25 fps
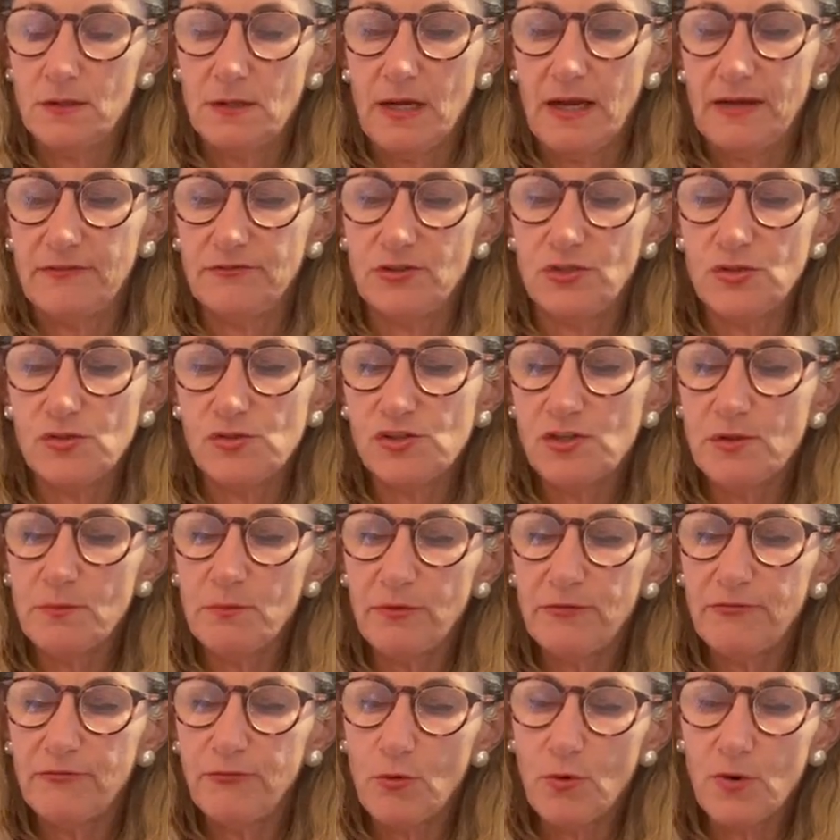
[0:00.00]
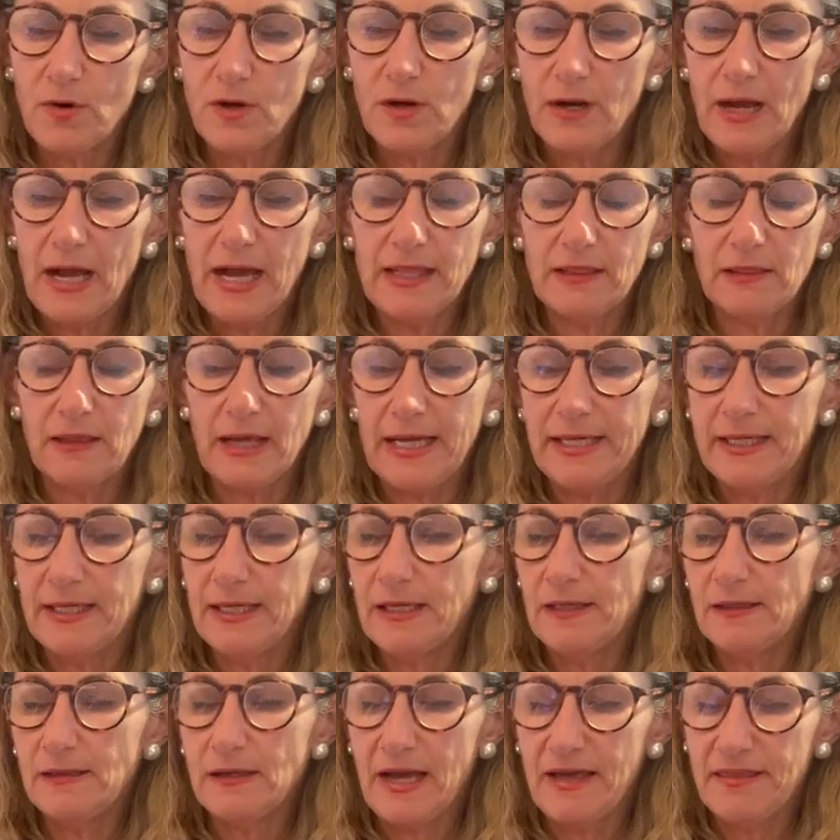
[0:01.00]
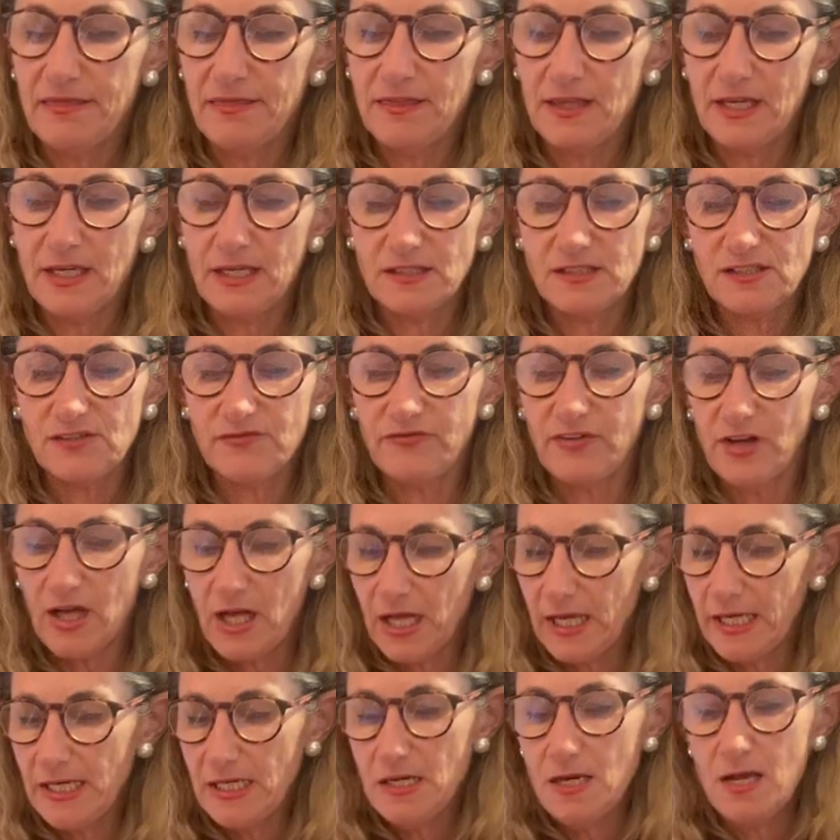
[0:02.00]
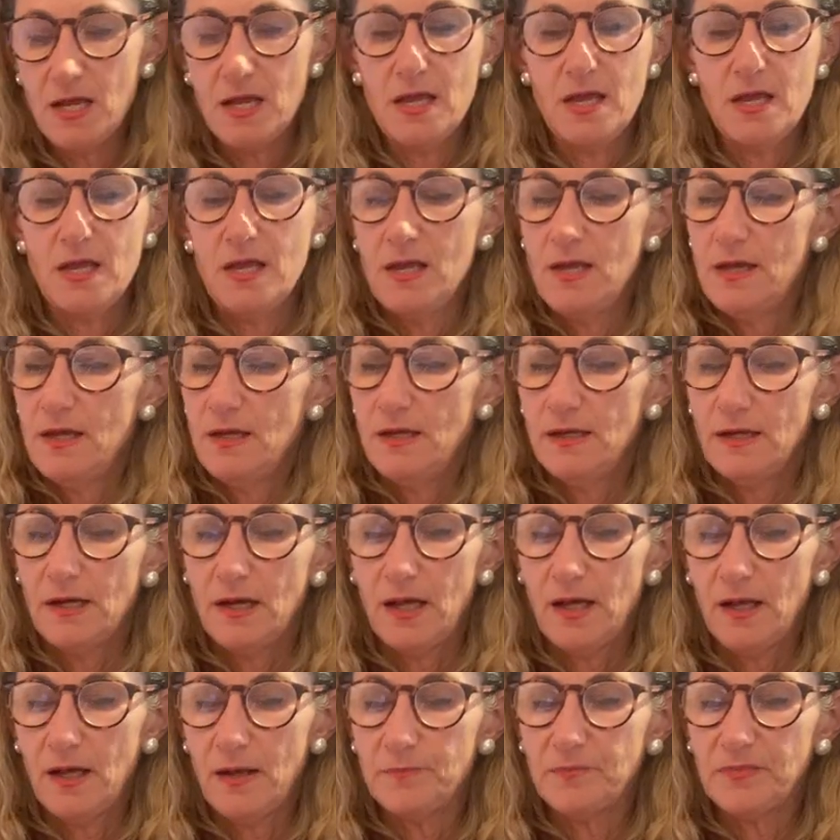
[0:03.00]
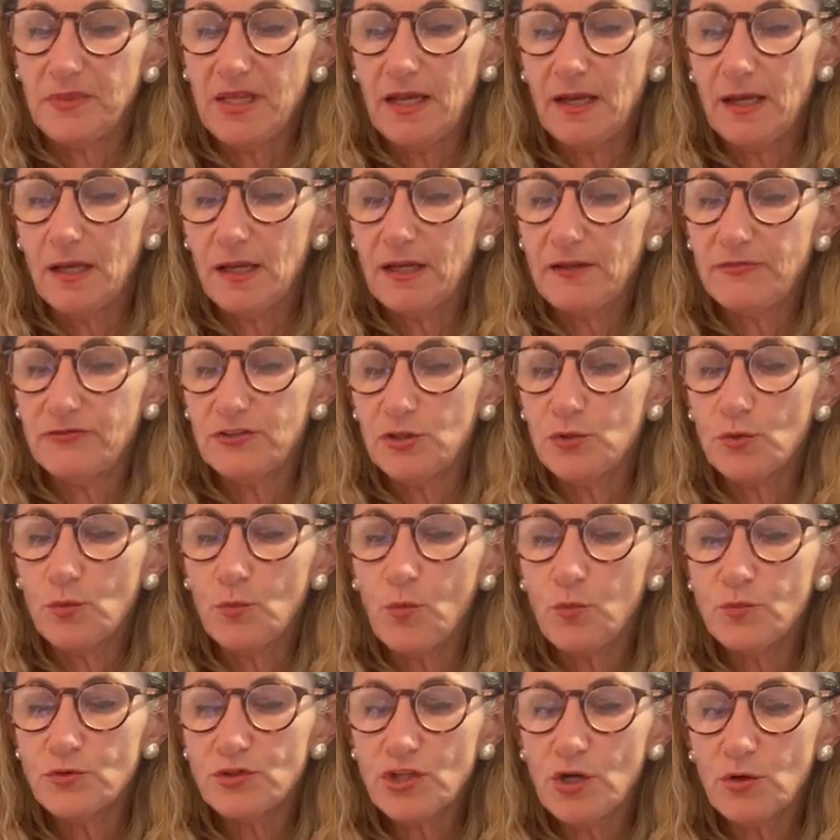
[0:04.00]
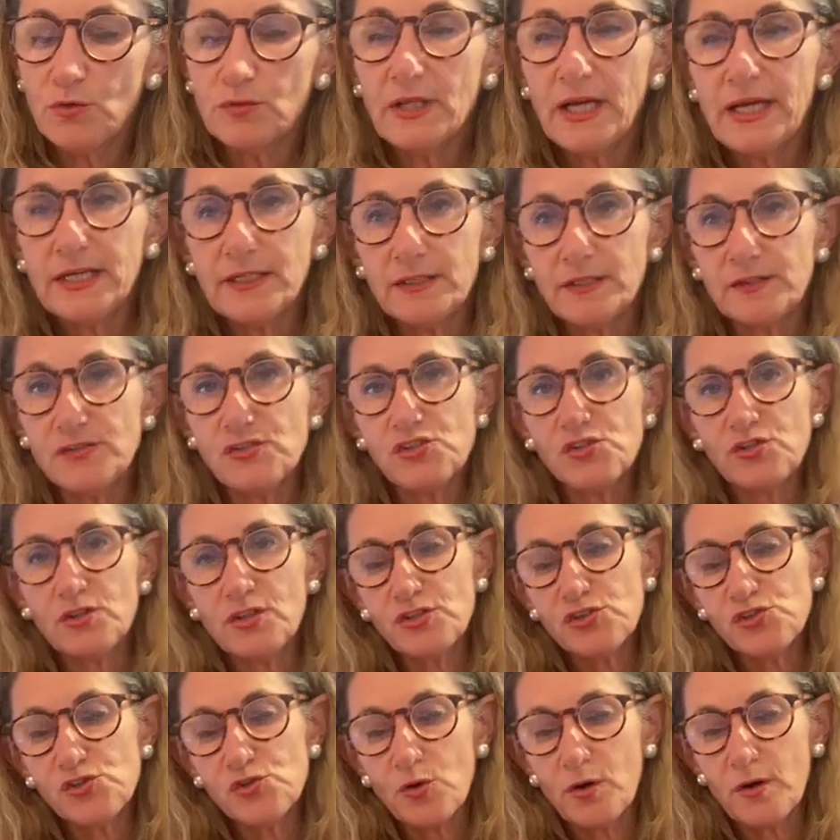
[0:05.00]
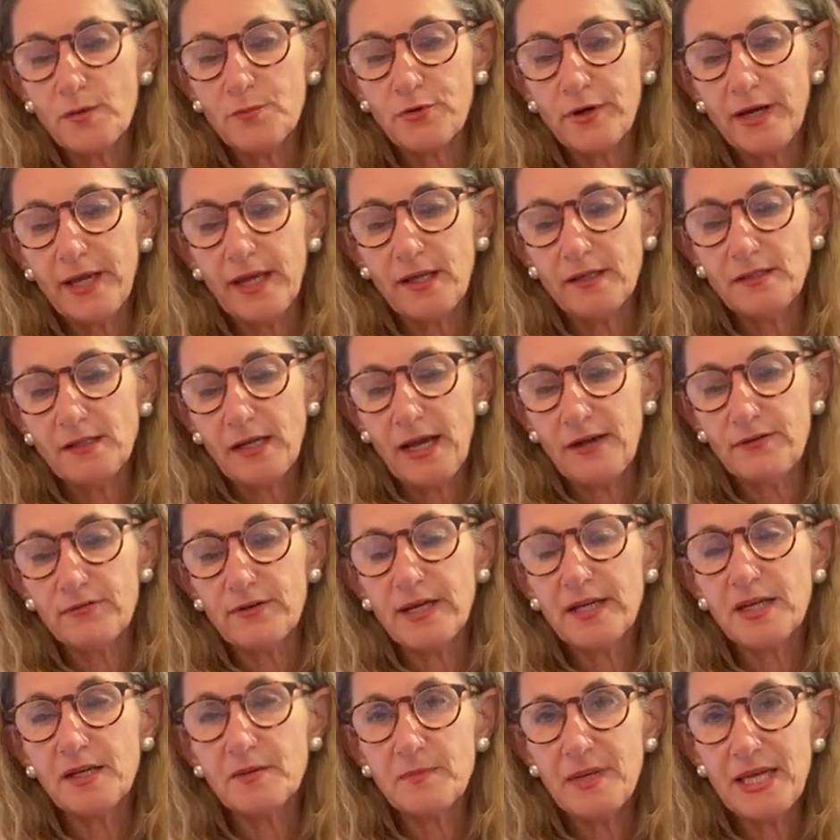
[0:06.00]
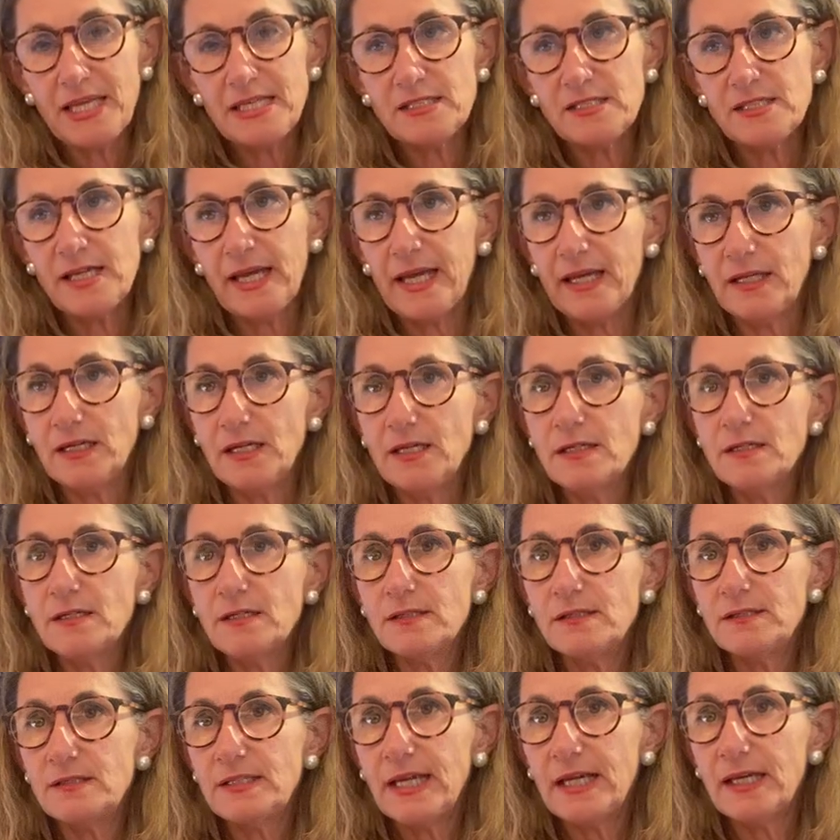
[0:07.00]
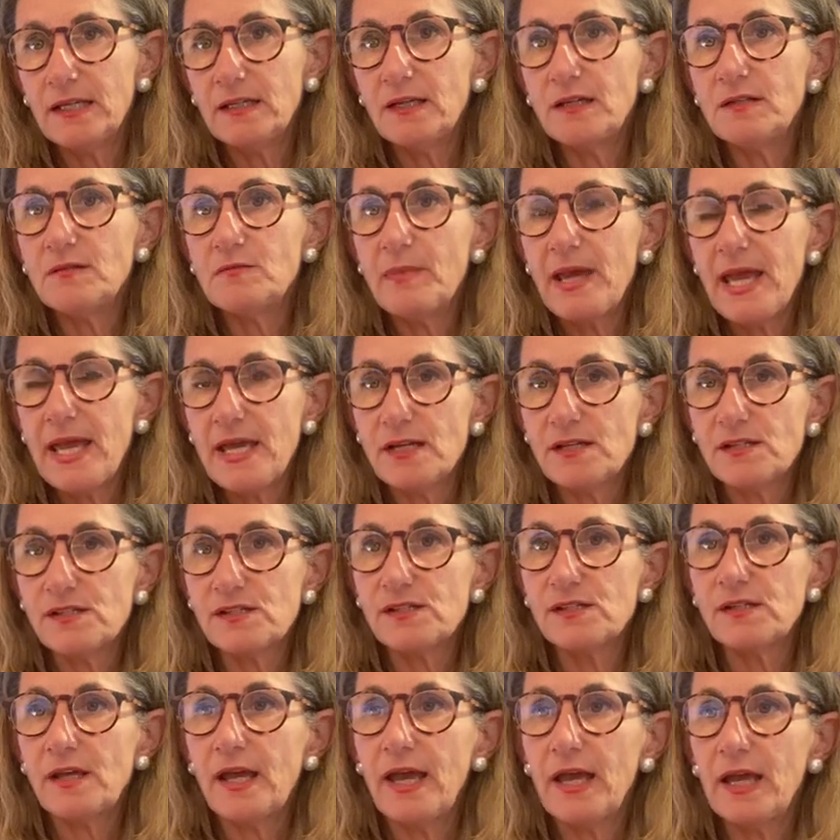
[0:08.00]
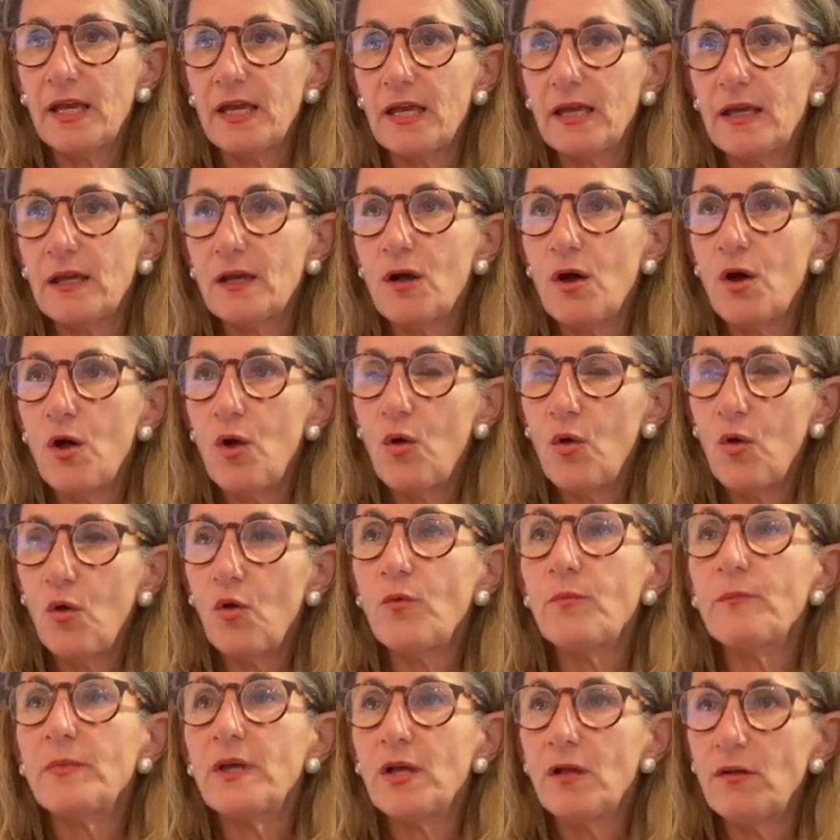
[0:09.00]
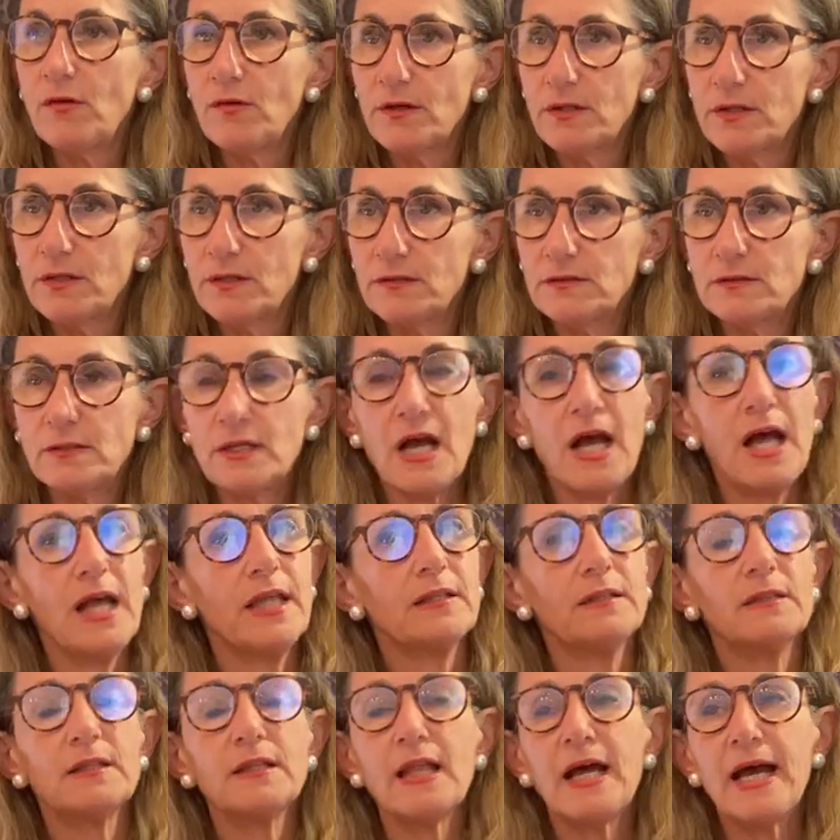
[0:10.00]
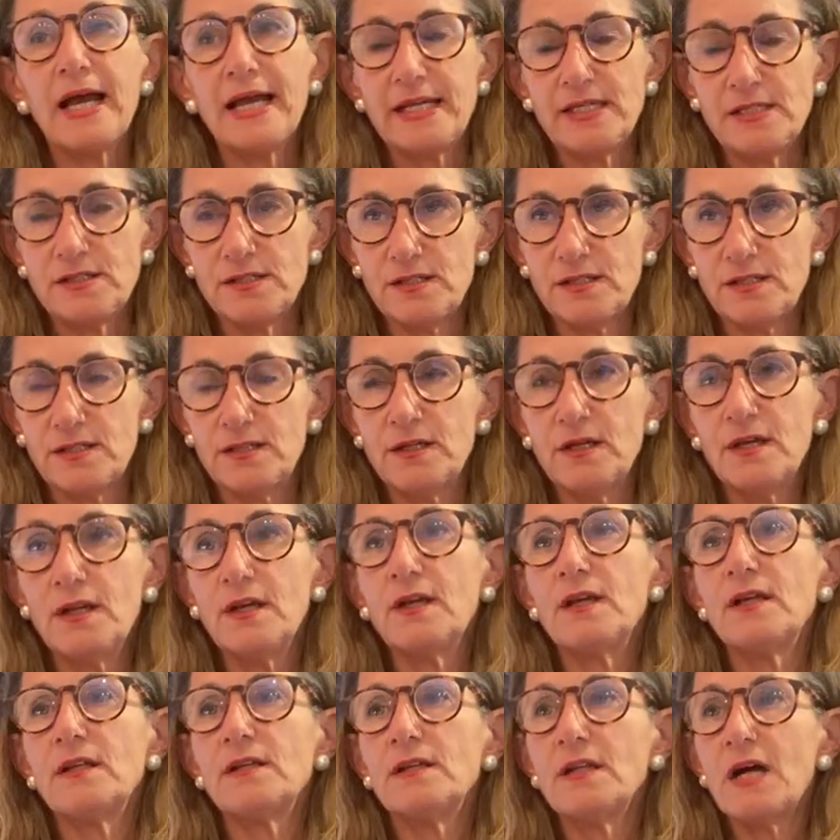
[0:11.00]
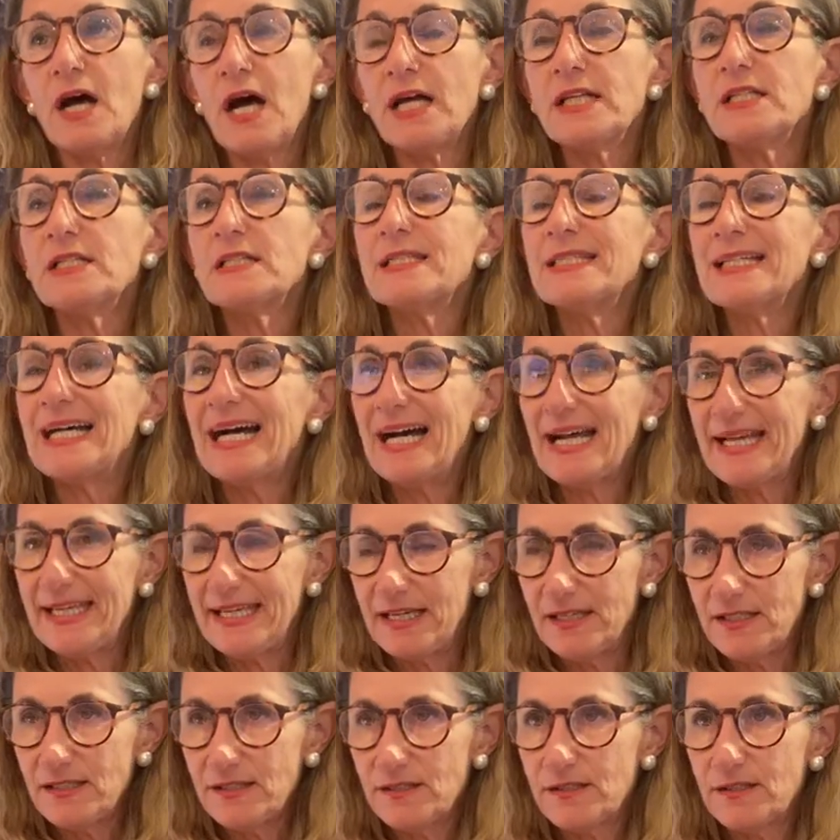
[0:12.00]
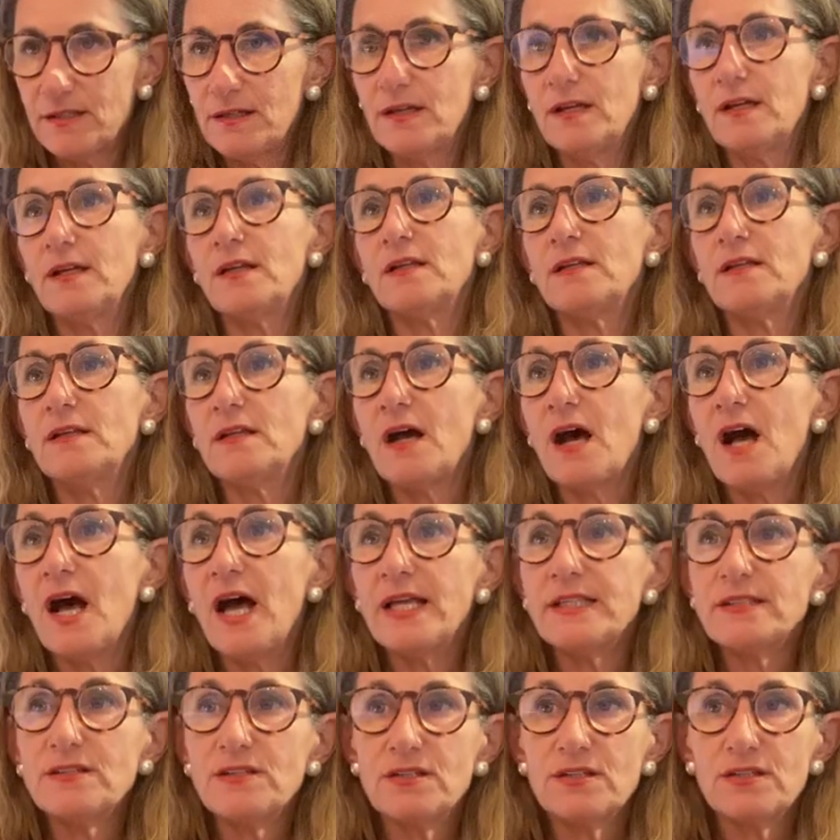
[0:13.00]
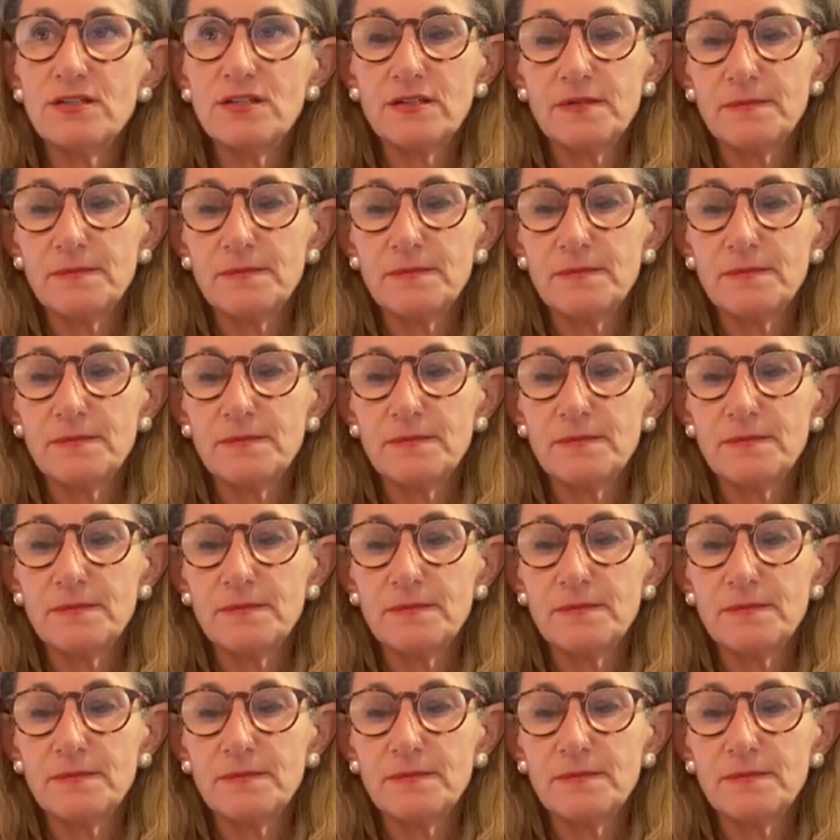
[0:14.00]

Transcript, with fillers: I've used it before. I like it. I think it's fine. Um, if you don't like a, the store brand, I recommend Dannon. Dannon makes a whole milk, not light, not diet, not